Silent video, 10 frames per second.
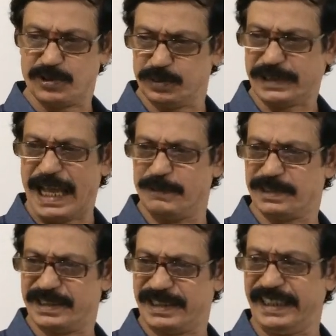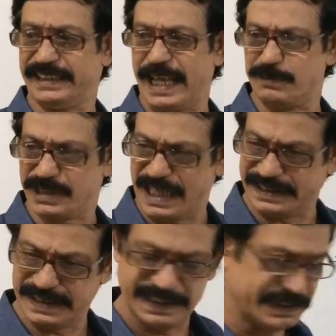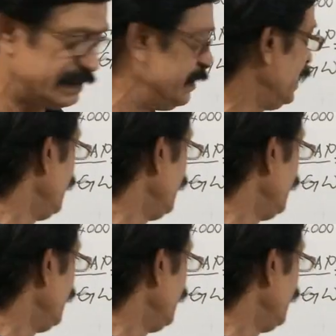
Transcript: 2 times, 3 times like that.